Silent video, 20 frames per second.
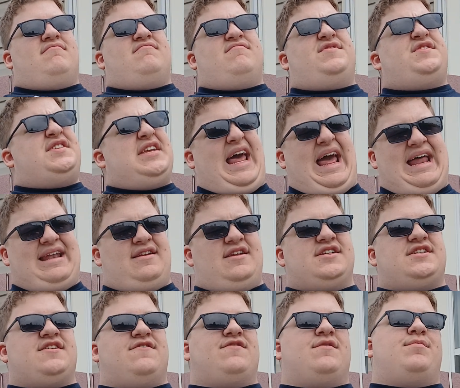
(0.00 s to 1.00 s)

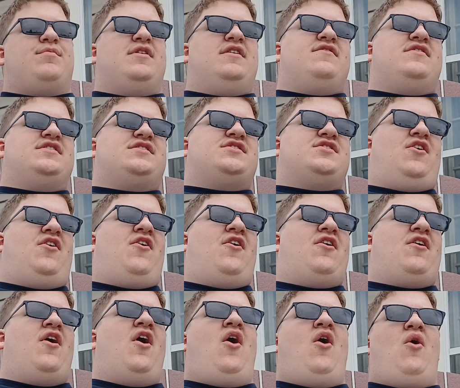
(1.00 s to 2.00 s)
sadness of the previous
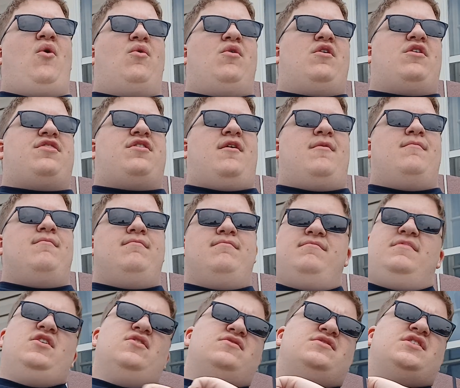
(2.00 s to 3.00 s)
song with
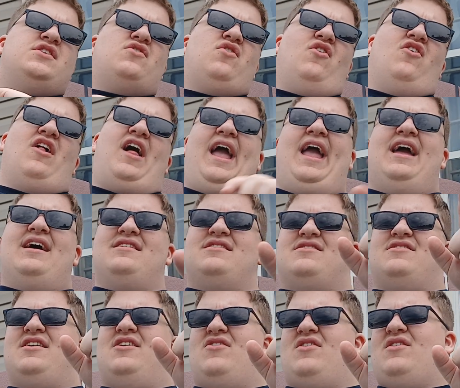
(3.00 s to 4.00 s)
musical and
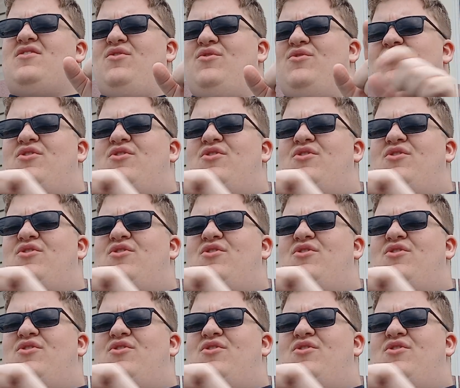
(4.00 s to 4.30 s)
lyrical